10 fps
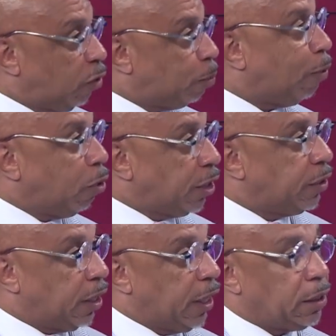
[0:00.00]

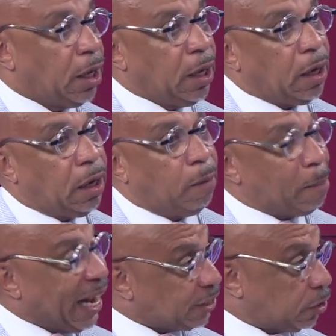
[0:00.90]
reported that uh,
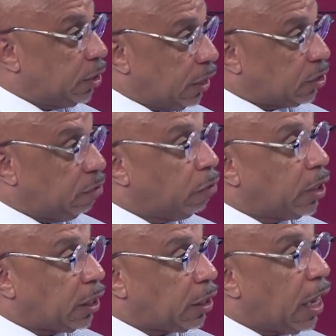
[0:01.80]
Masten, as of
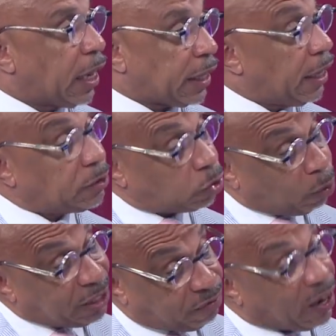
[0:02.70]
1 o'clock, had
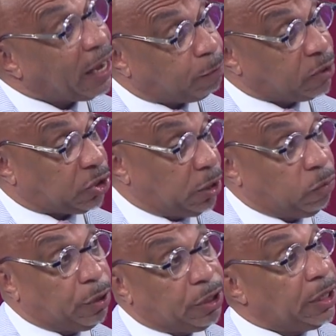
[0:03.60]
25%,
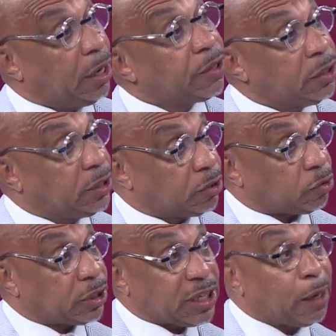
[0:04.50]
where the other
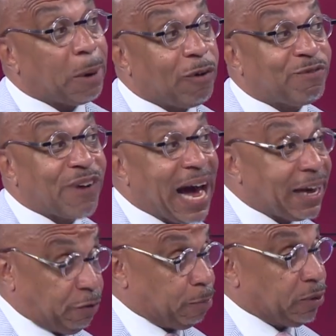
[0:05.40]
districts had about
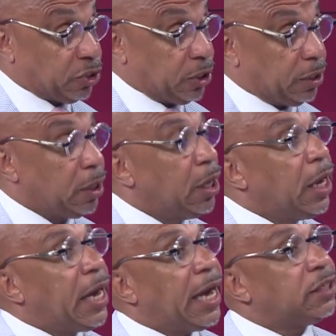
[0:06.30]
5%. Wow.
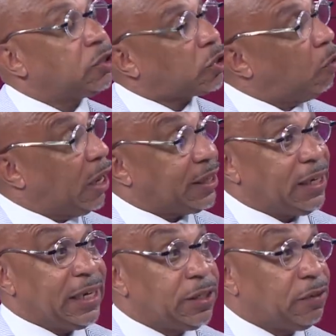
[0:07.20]
And so at the
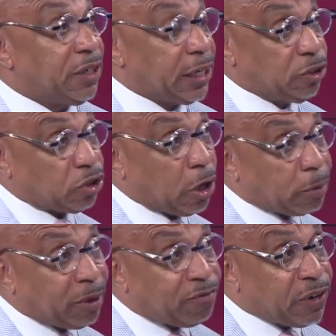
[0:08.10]
end of the day, you're talking
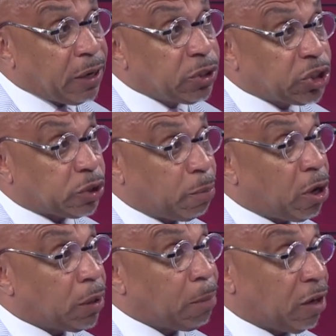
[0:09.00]
about a very
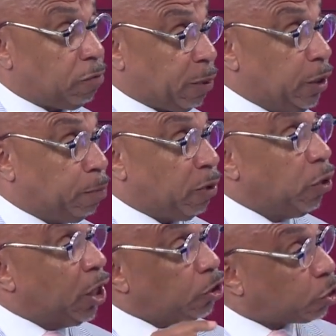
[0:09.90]
small amount of people
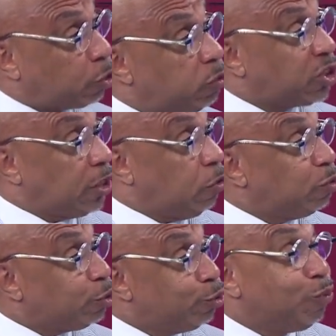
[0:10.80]
choosing
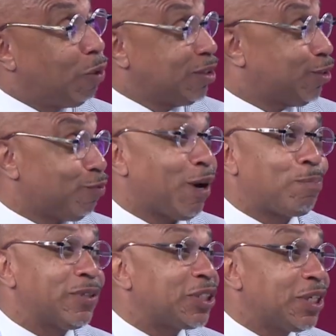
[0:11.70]
who you want to
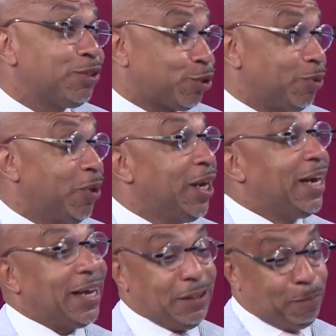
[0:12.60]
represent you. Yep.
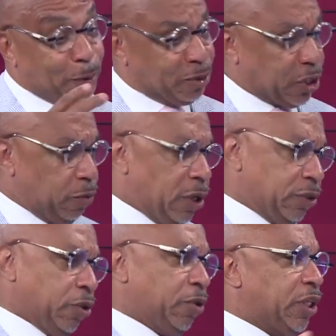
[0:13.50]
And then people say, well,
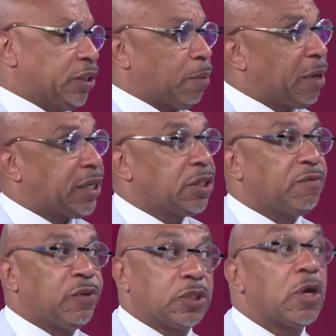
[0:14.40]
you doesn't make a
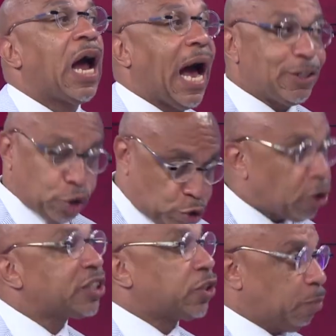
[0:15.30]
difference.
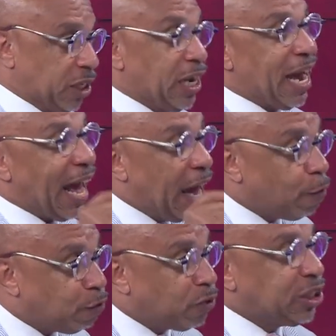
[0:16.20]
Trust me,
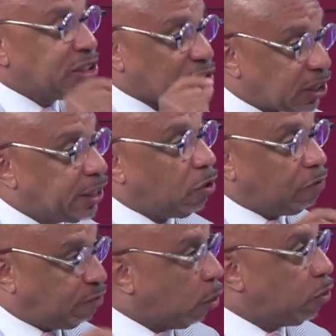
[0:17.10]
every single
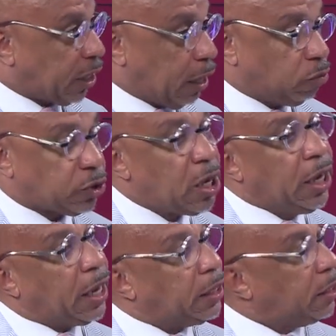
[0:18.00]
vote counts.
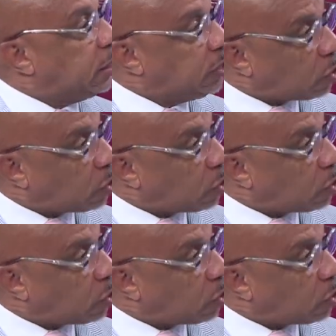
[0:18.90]
And in these